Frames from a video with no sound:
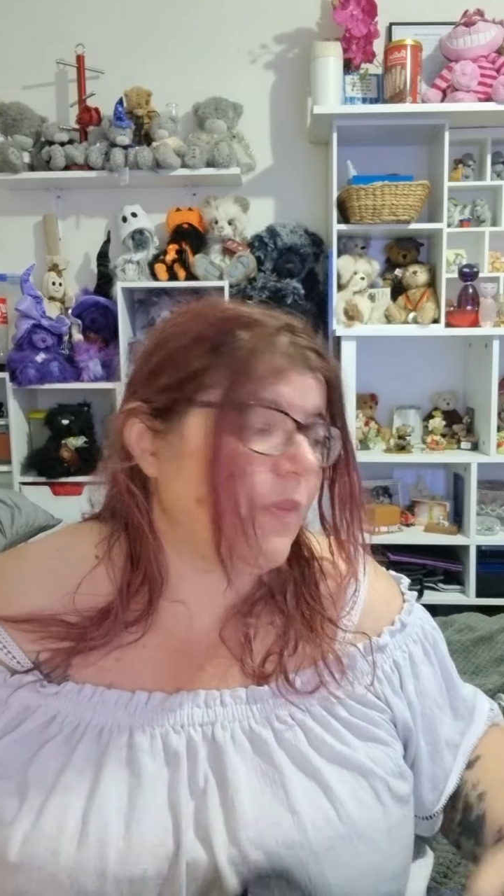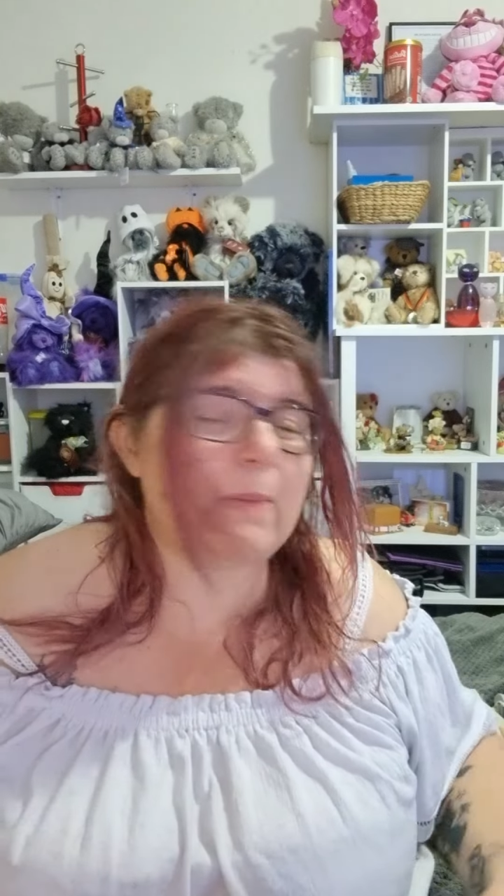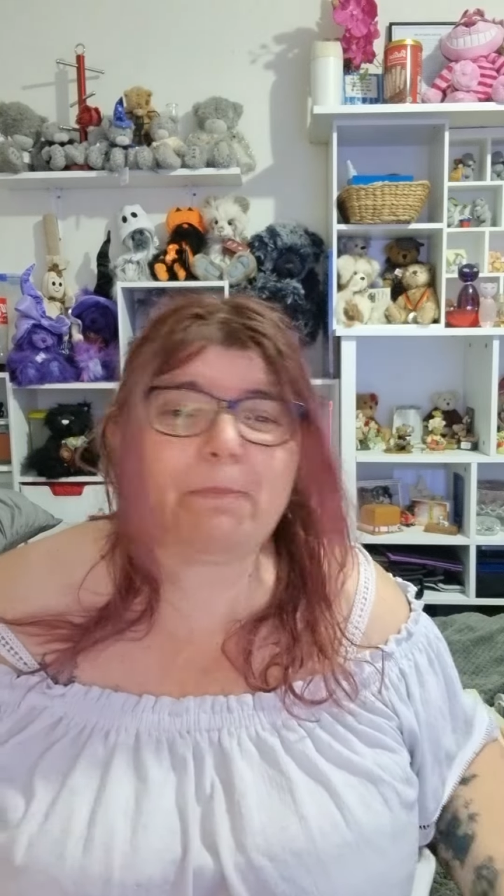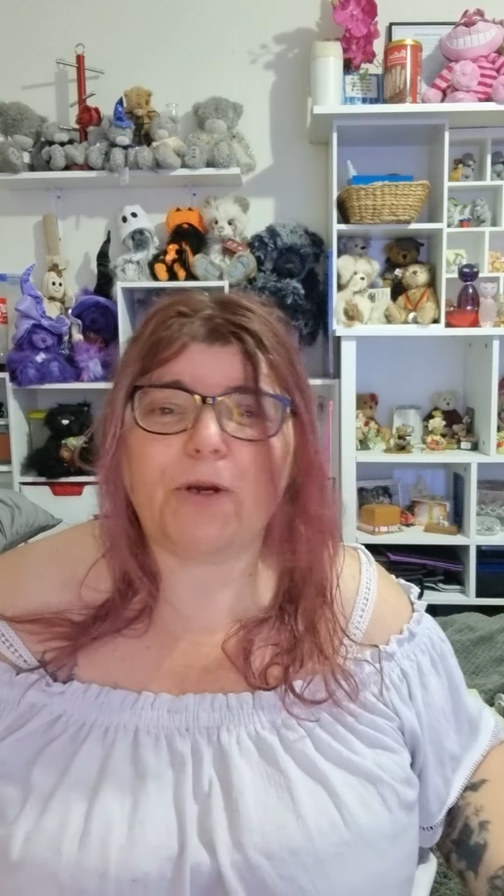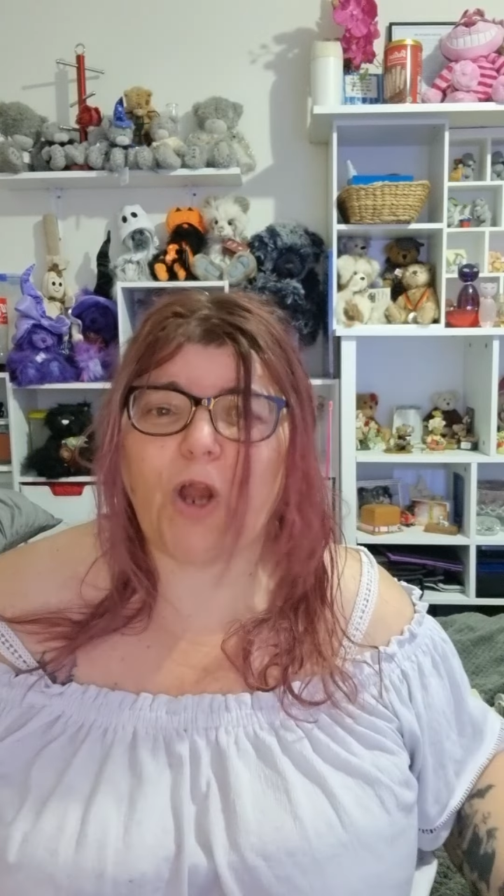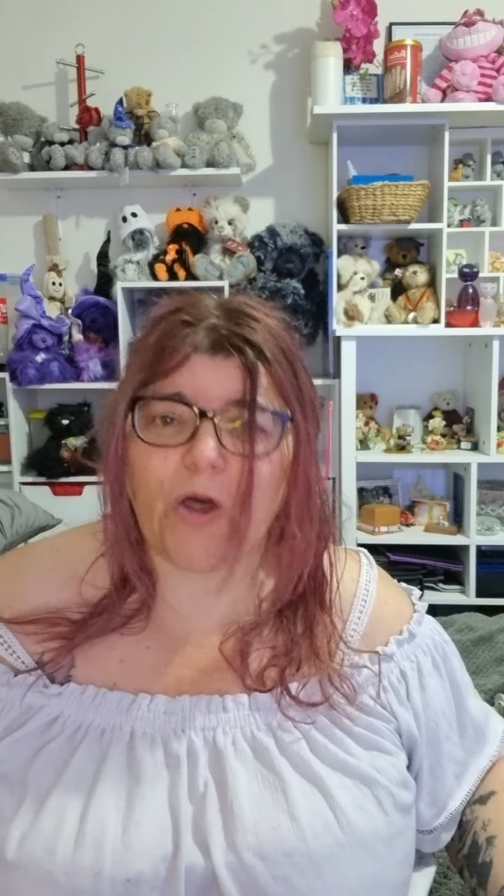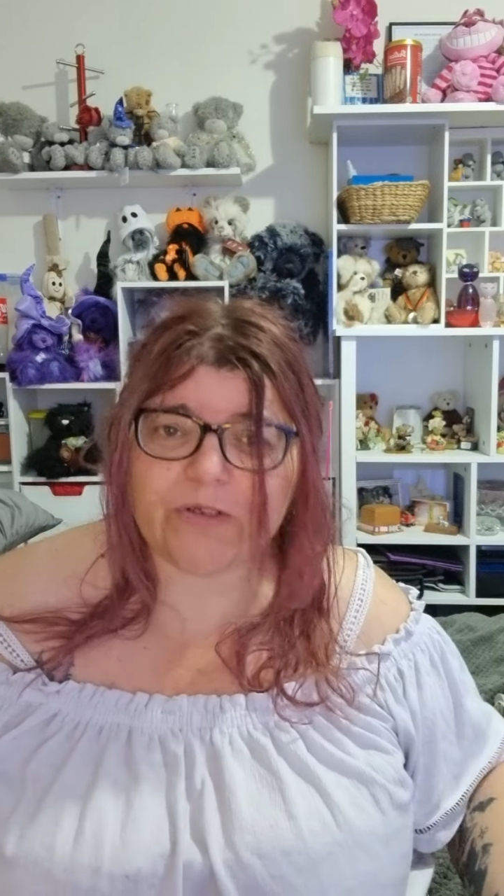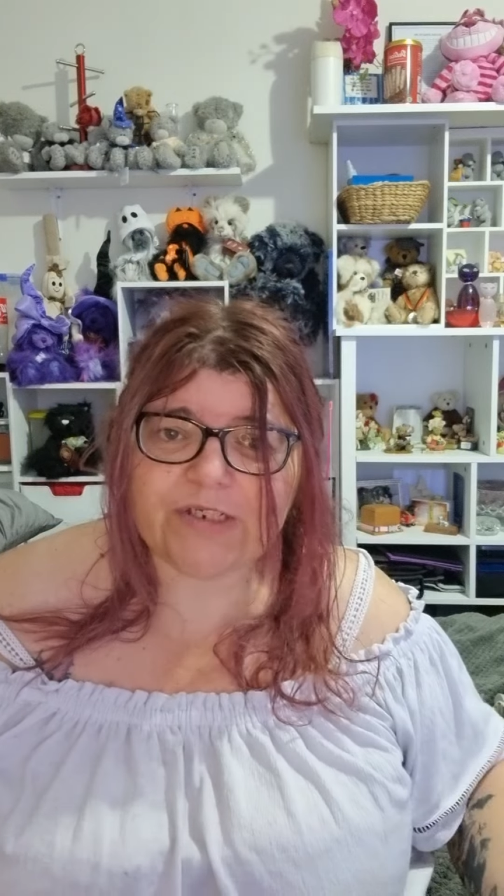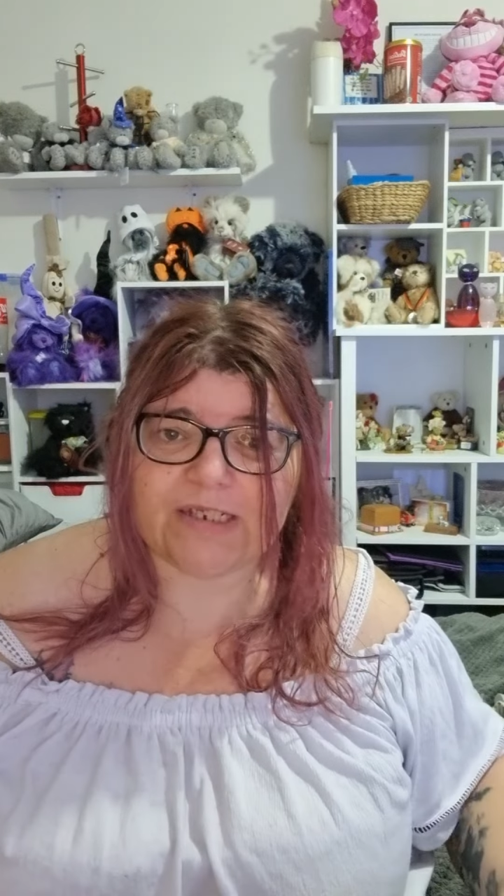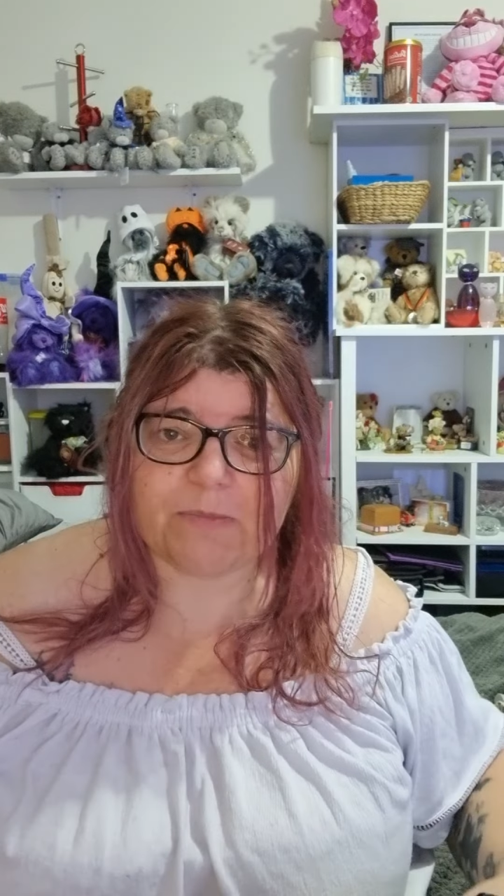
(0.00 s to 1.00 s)
the
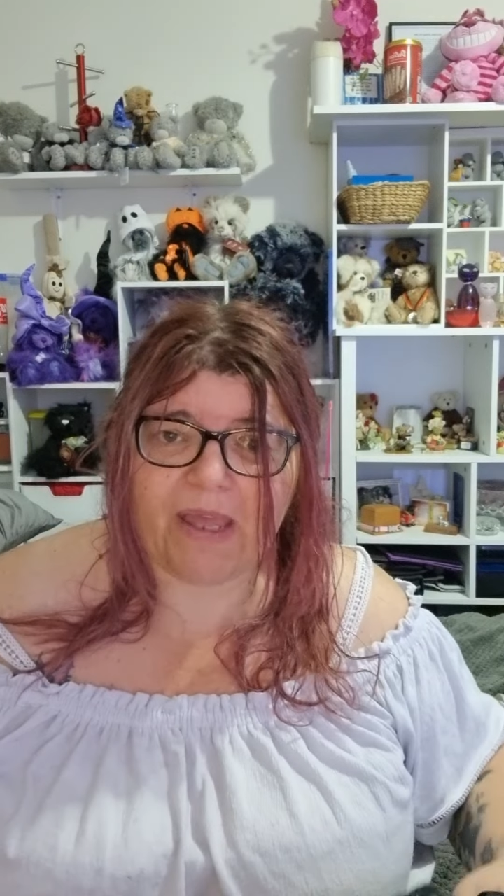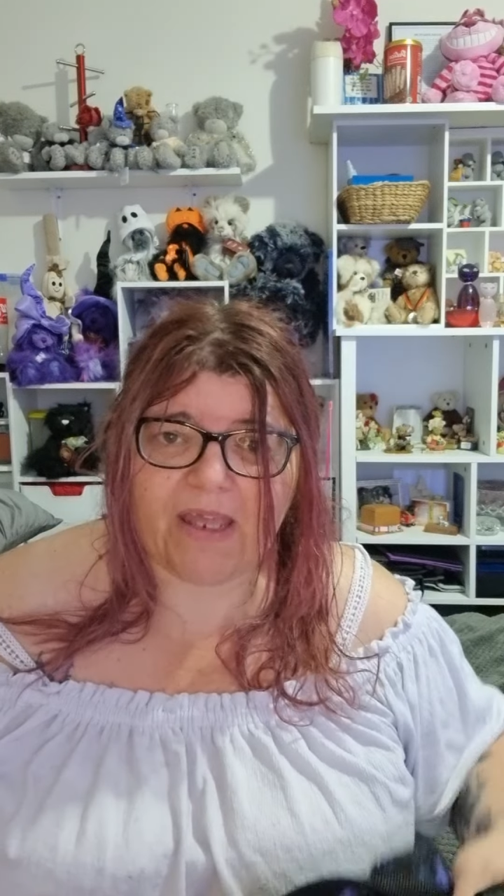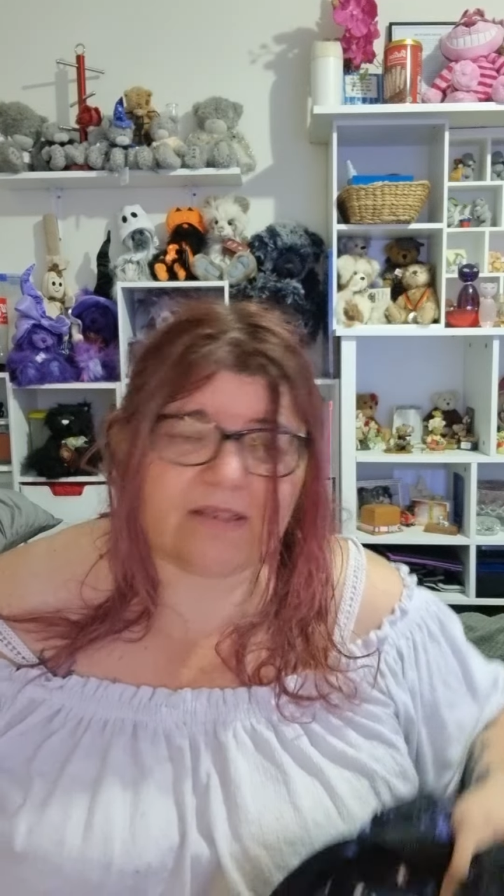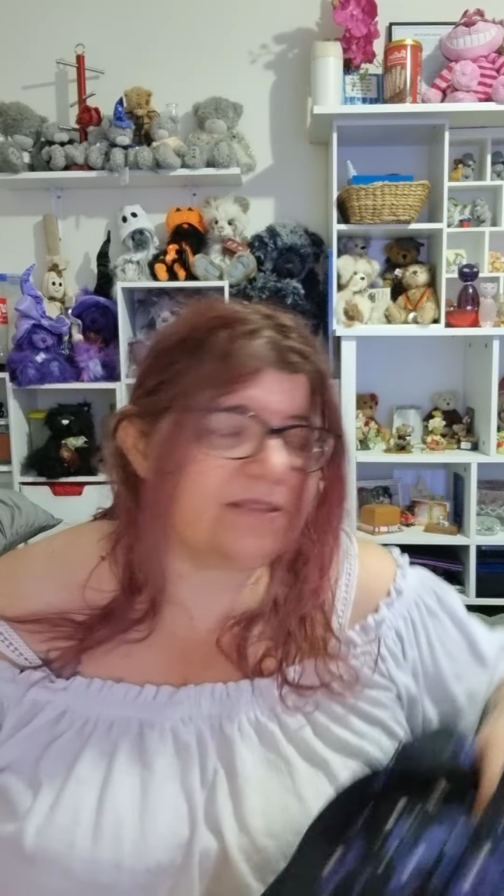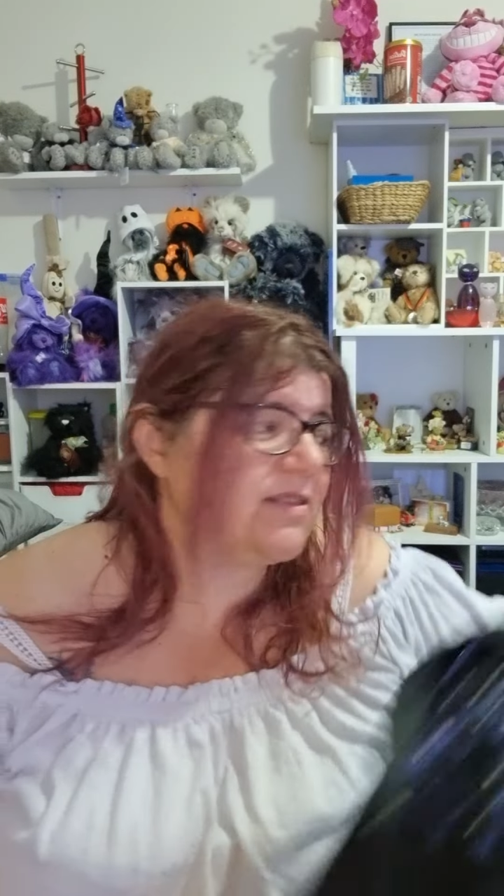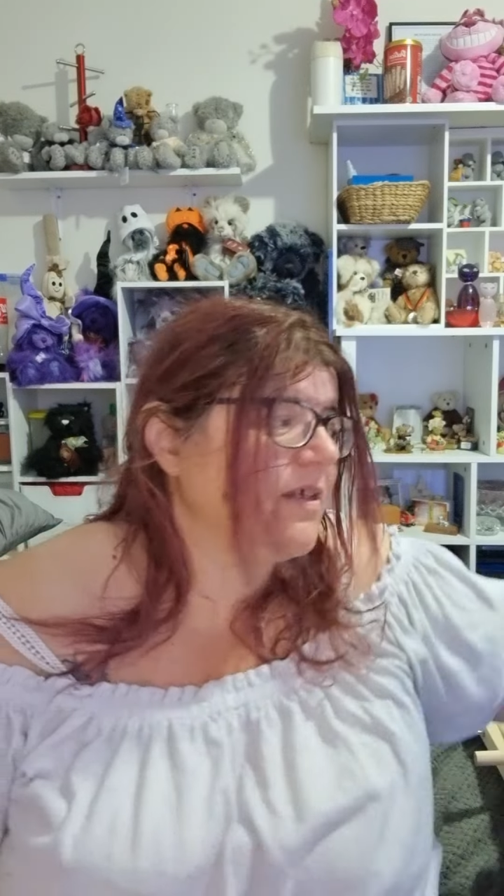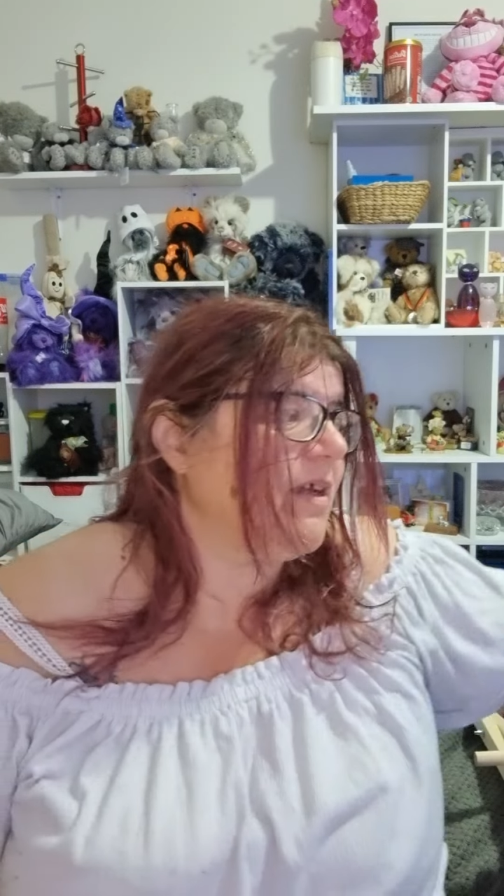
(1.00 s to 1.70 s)
project bags